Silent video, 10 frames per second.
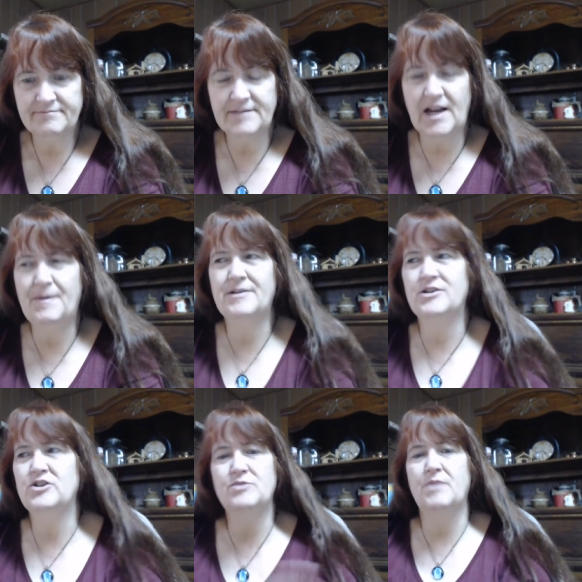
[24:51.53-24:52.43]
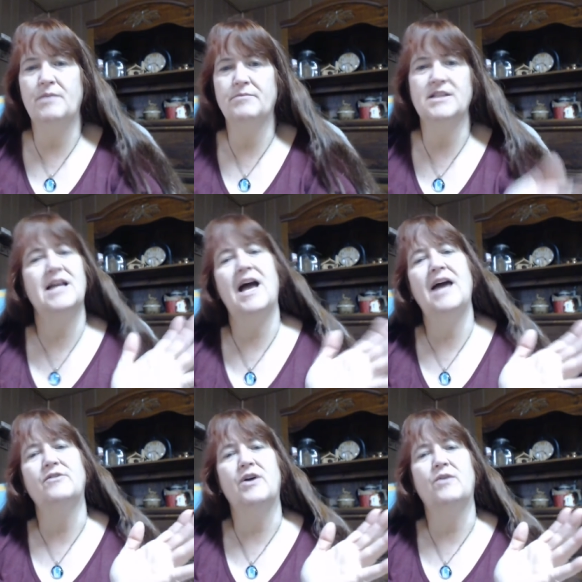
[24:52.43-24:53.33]
I might do two pumpkins. I
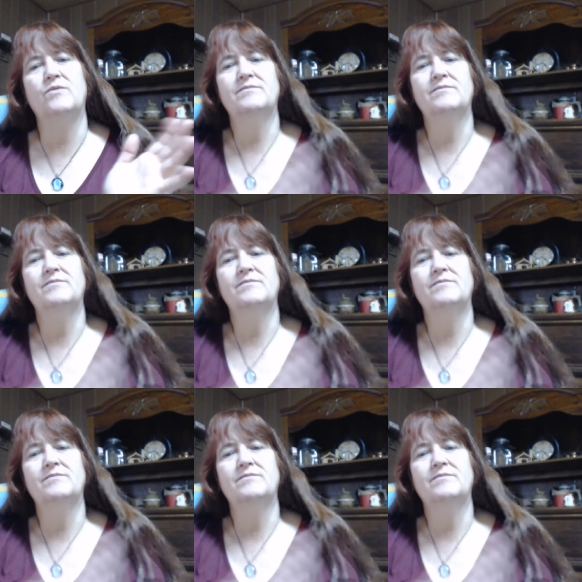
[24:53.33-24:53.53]
don't know.